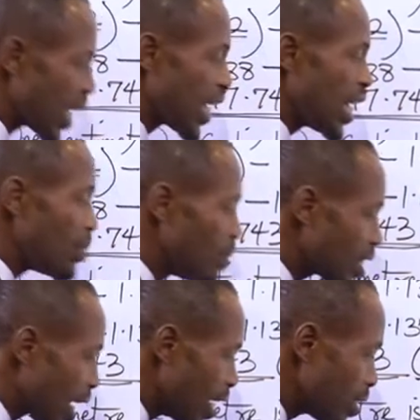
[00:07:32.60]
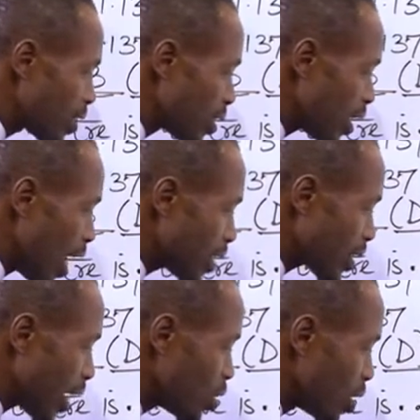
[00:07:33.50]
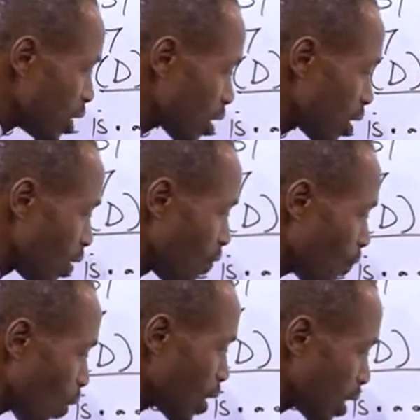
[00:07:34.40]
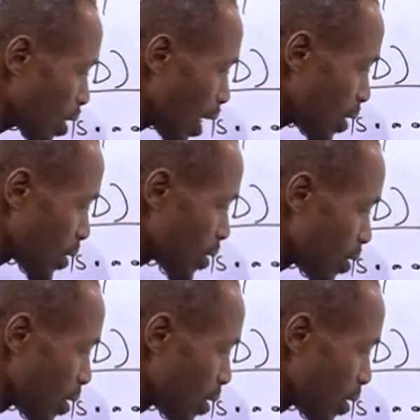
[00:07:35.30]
A meter is the SI unit for distance.